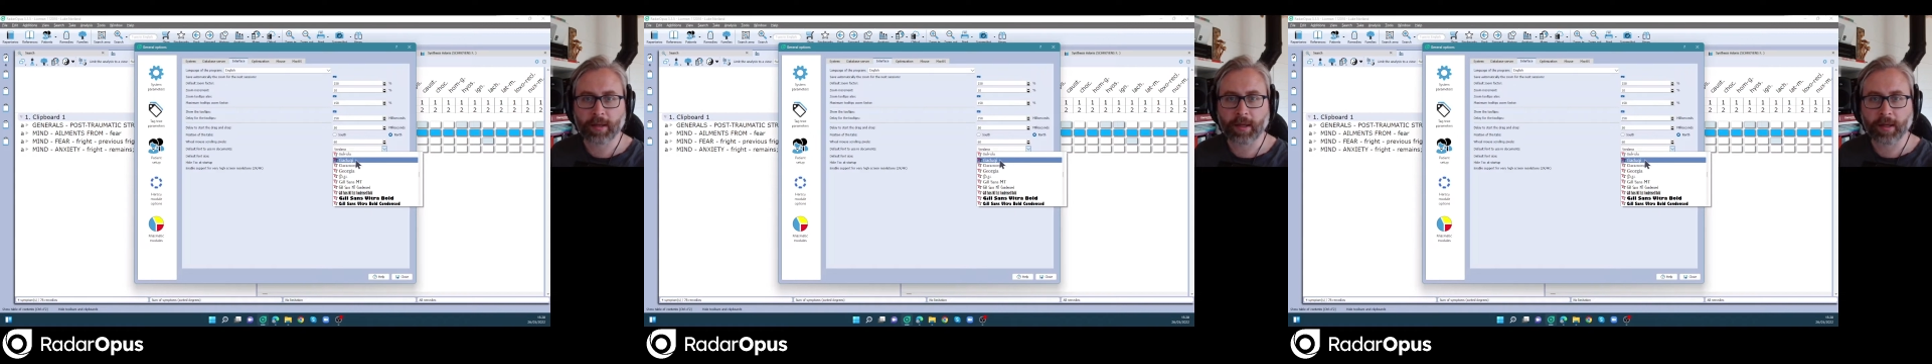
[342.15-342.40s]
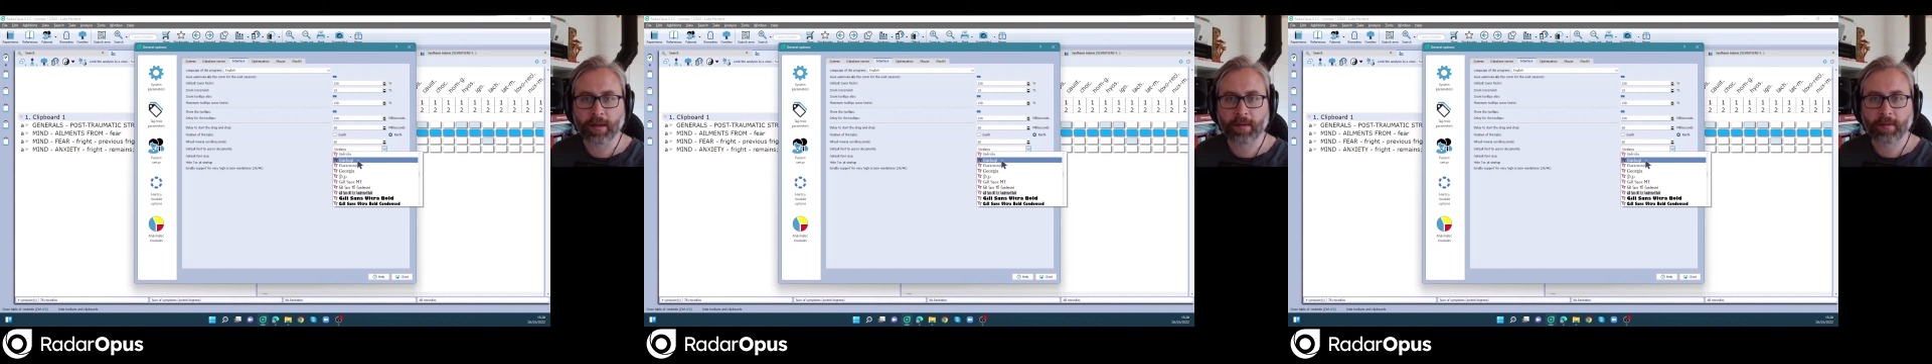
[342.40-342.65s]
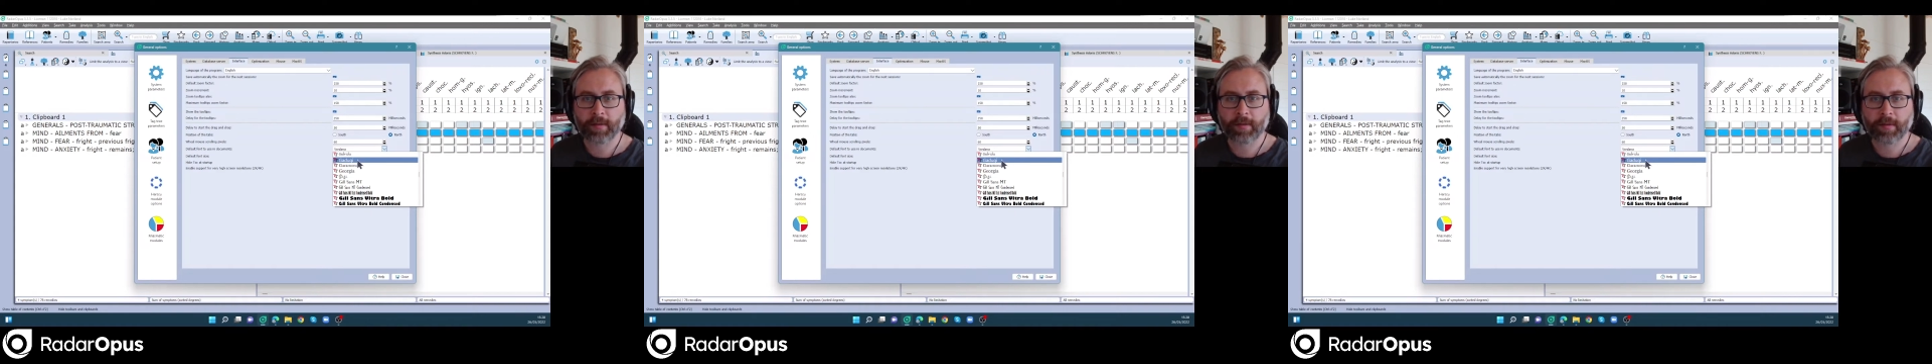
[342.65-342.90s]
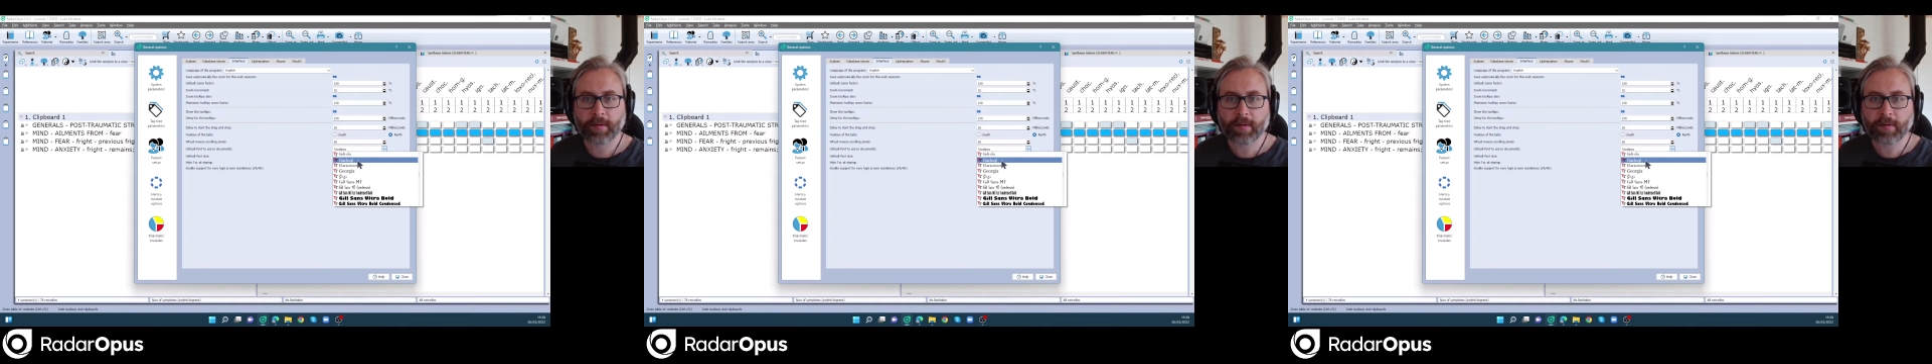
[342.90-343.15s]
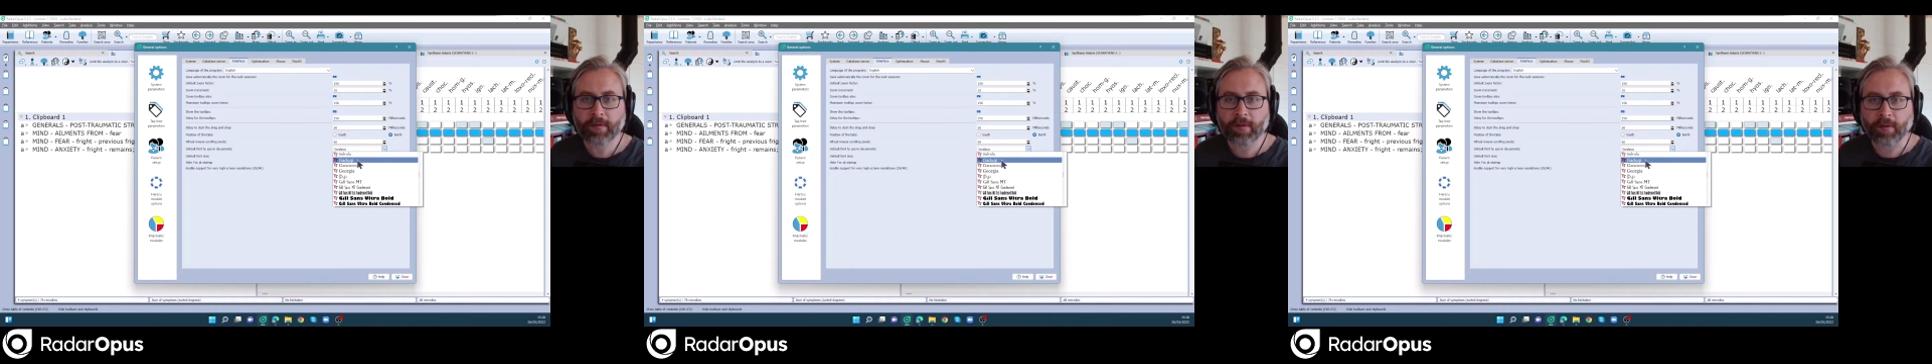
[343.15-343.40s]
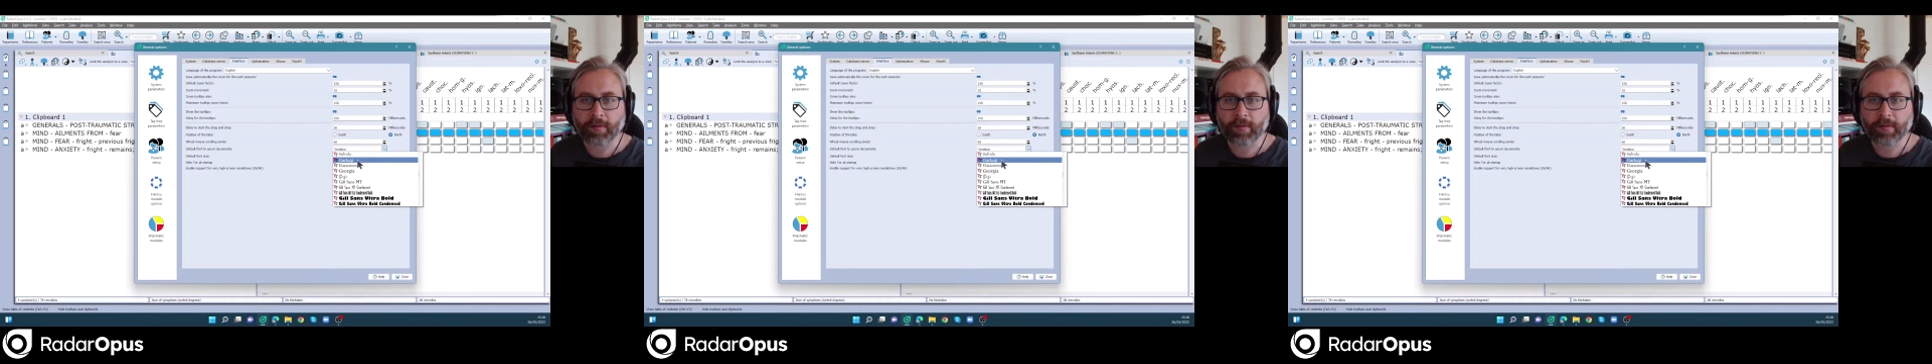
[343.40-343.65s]

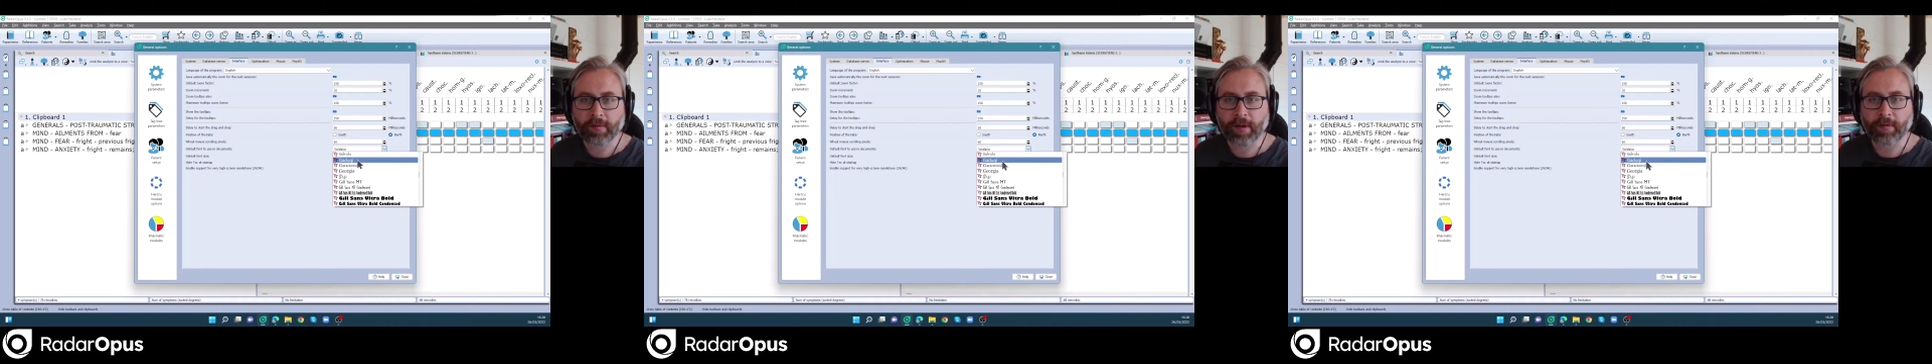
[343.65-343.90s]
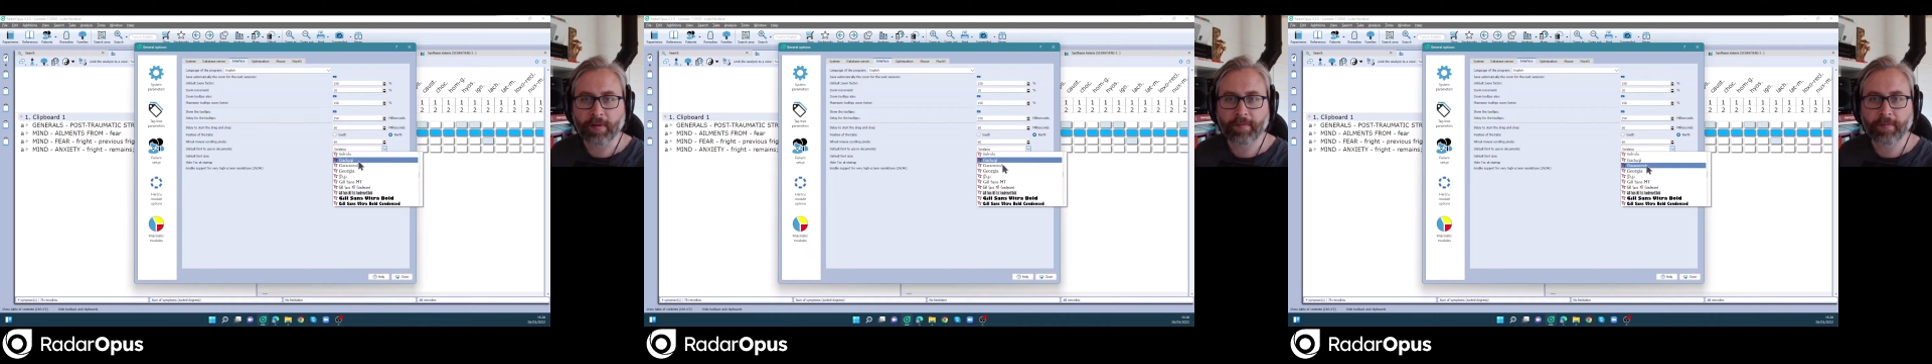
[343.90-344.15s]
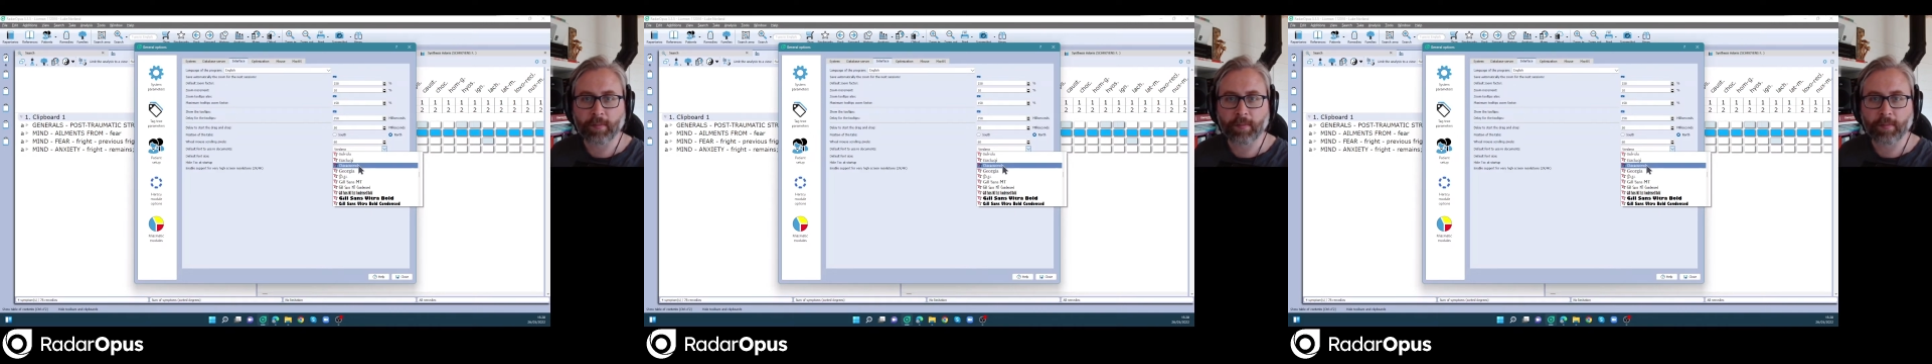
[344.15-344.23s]
sans serif,